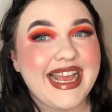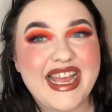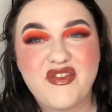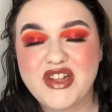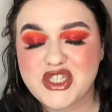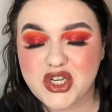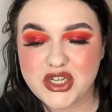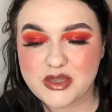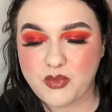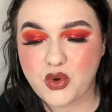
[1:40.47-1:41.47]
if it's
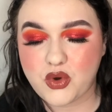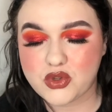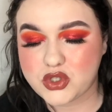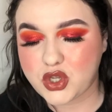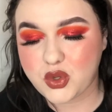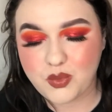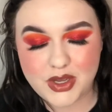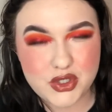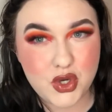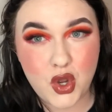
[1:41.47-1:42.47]
because I put too
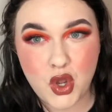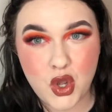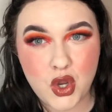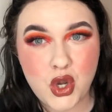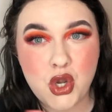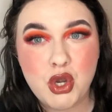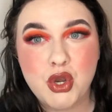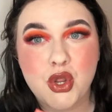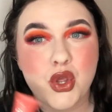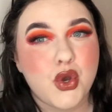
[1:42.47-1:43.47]
much on
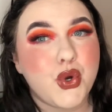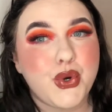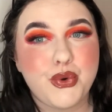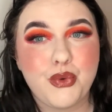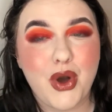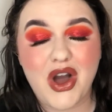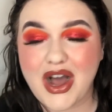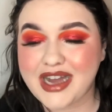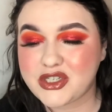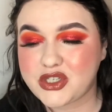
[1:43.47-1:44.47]
or what.
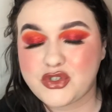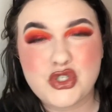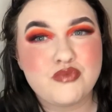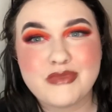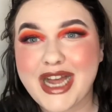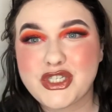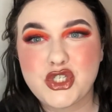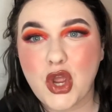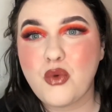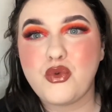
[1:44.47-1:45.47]
I
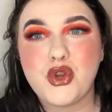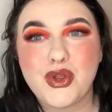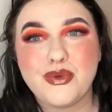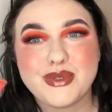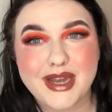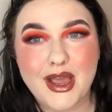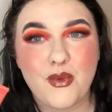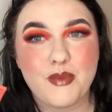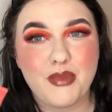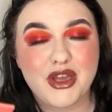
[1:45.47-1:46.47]
don't use
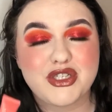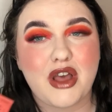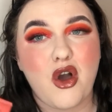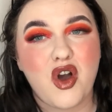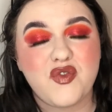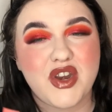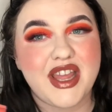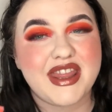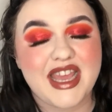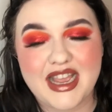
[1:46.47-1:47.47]
liquid blush that often. I
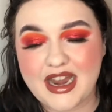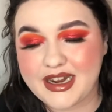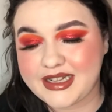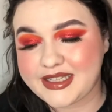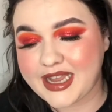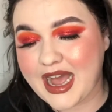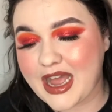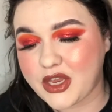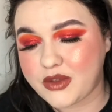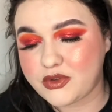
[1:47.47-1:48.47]
think I need to
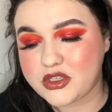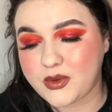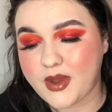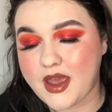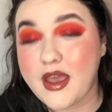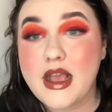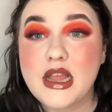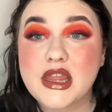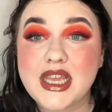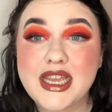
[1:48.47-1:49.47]
get used to it.
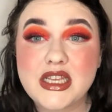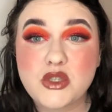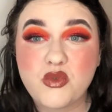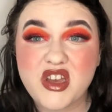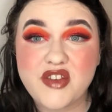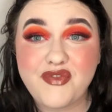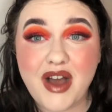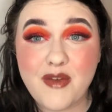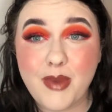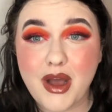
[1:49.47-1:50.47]
These were
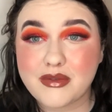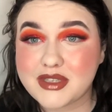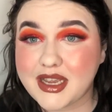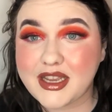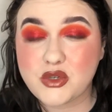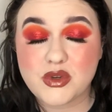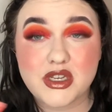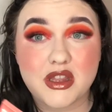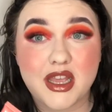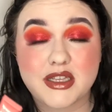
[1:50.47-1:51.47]
£5 each, which
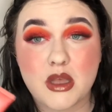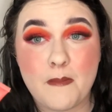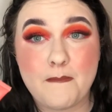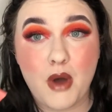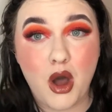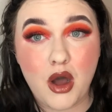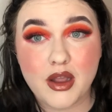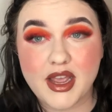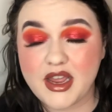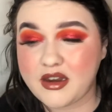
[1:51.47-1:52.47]
I think is a
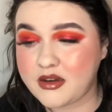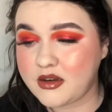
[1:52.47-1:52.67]
bargain.